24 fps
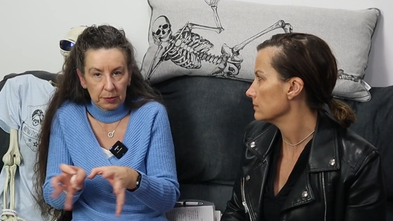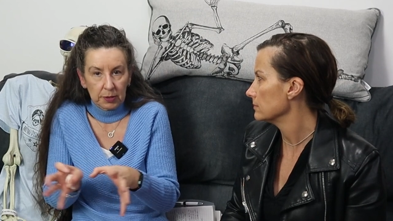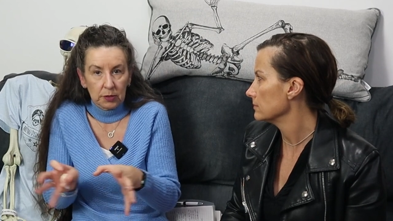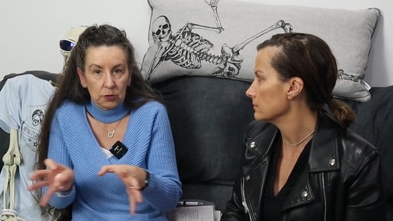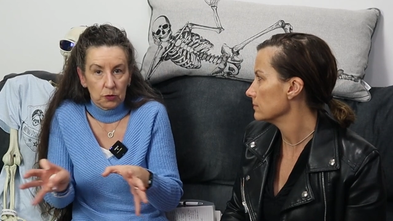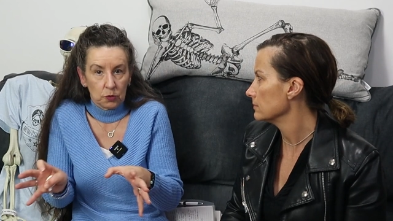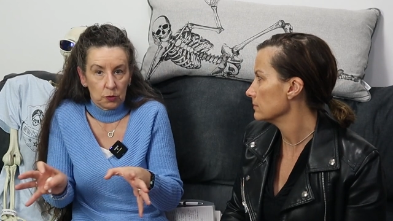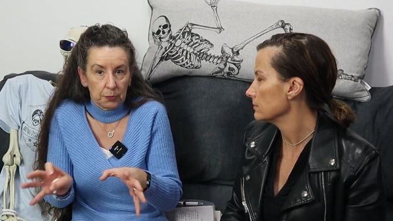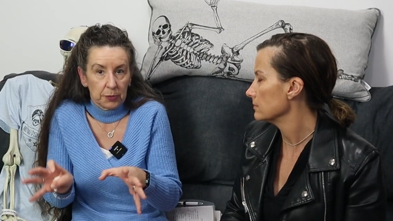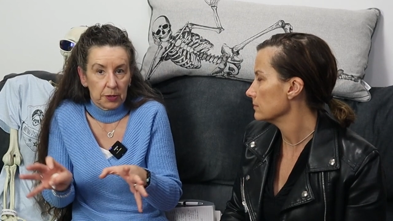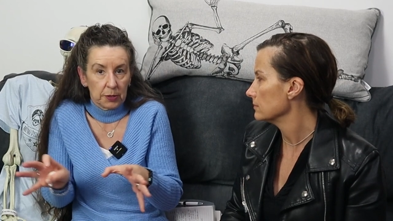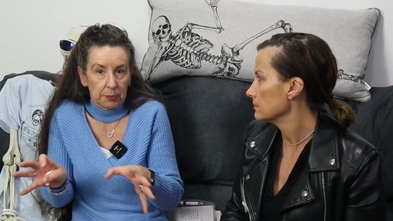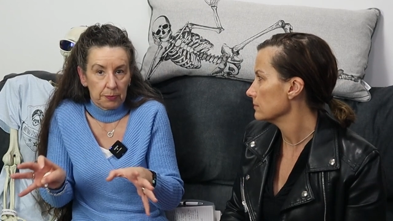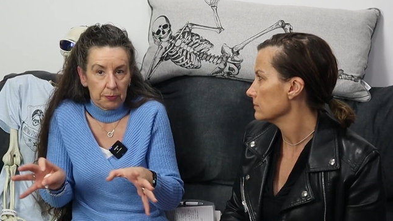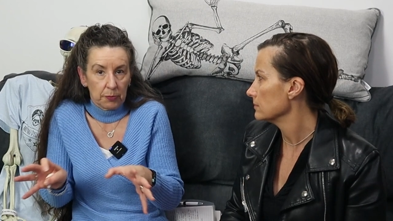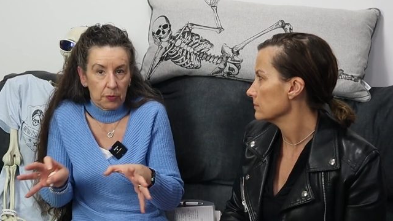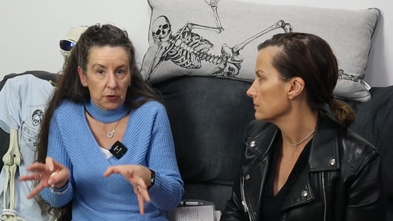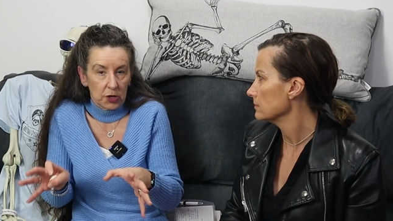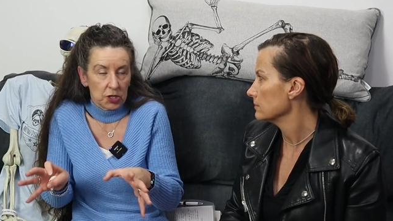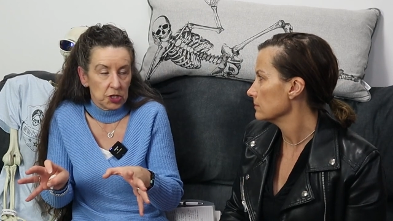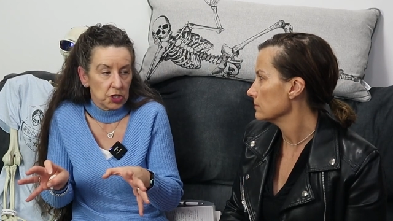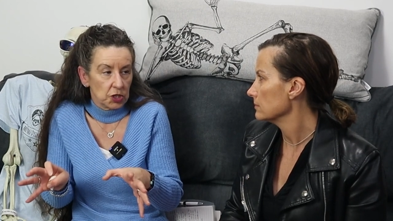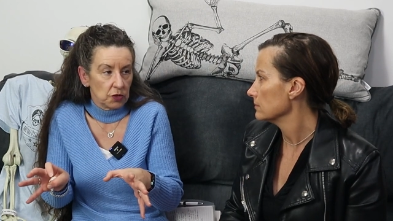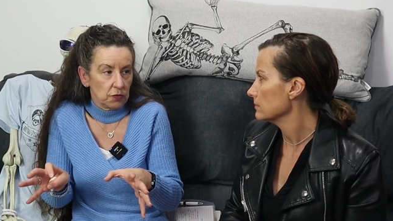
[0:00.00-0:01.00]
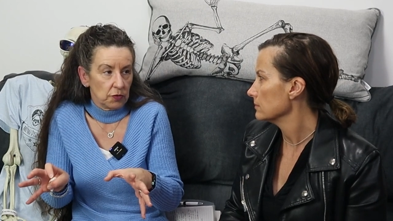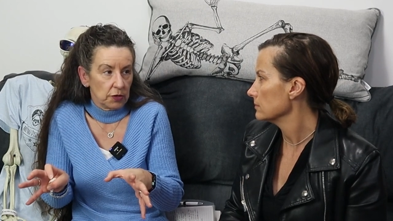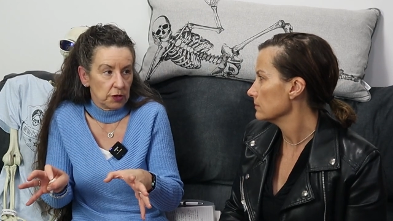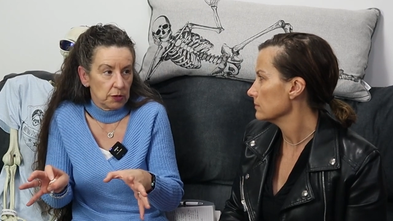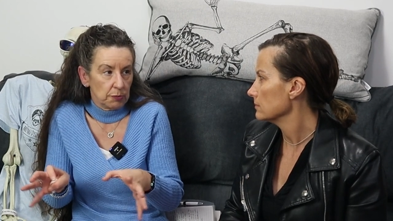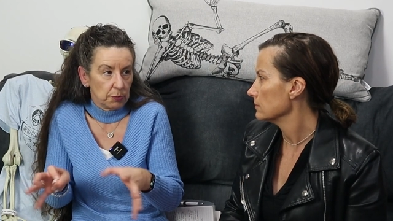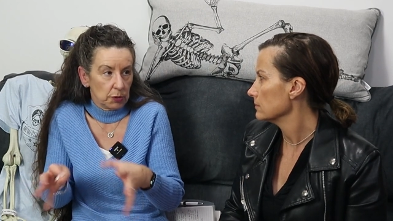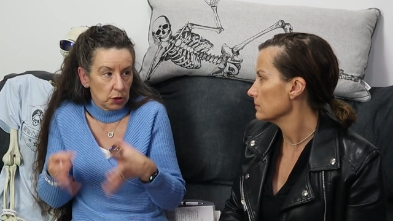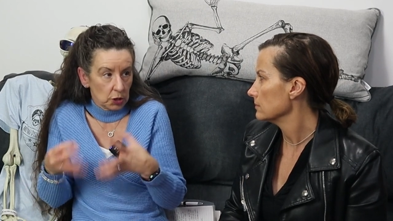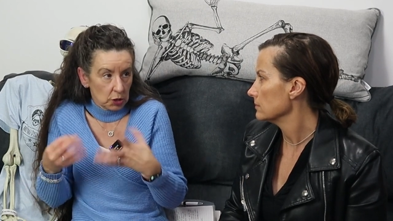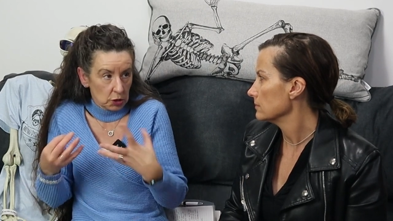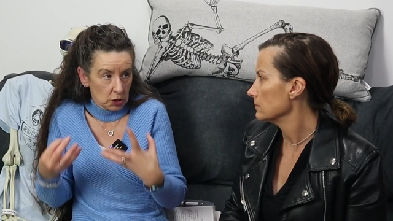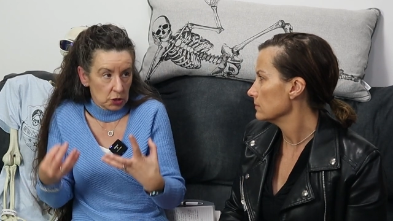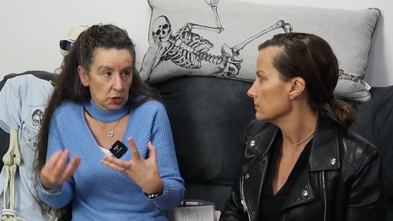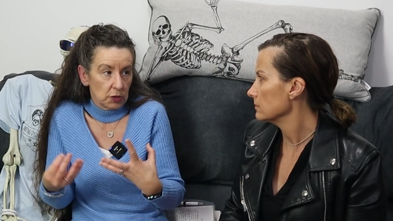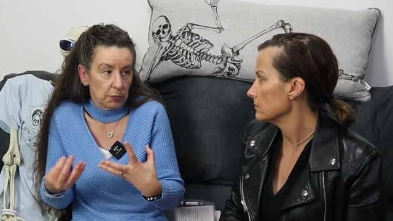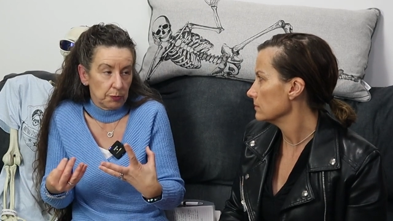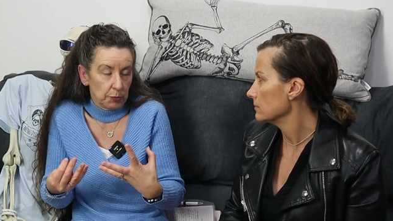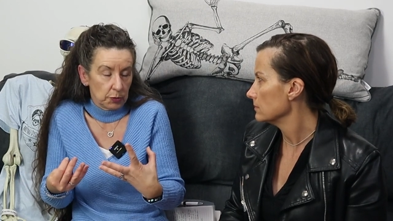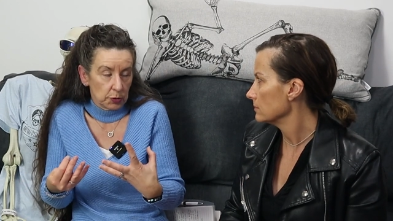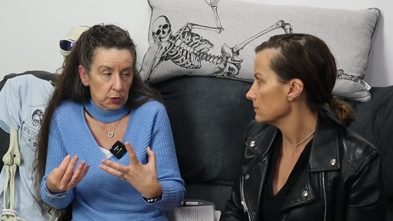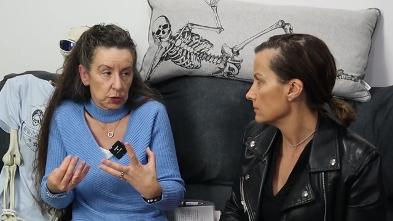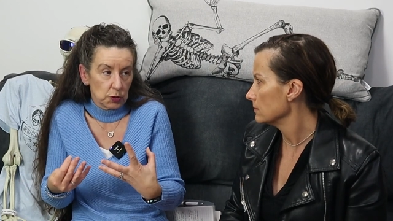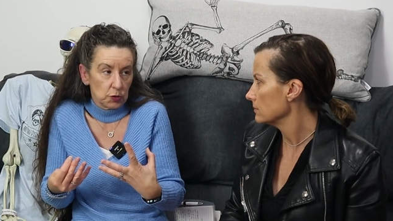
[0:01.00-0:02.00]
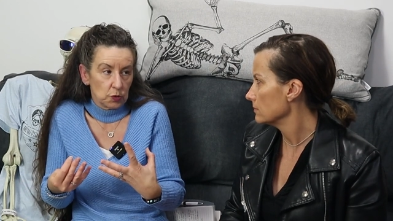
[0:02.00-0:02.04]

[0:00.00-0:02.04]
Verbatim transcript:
Speaker 1: built up the pressure in the body because you put